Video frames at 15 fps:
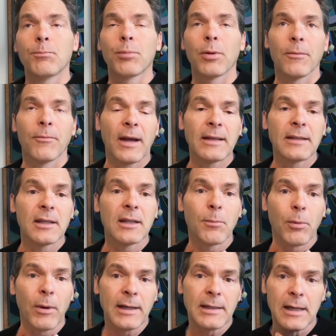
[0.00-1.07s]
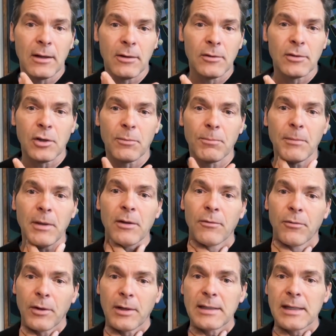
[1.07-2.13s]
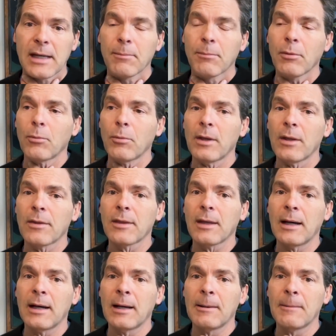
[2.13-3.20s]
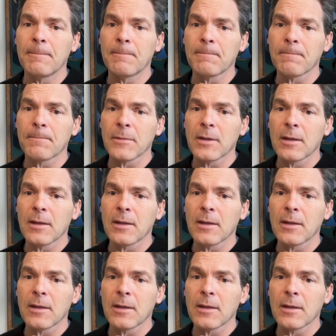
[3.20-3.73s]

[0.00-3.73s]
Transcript: preventing the breakdown of dopamine, for example, with MAO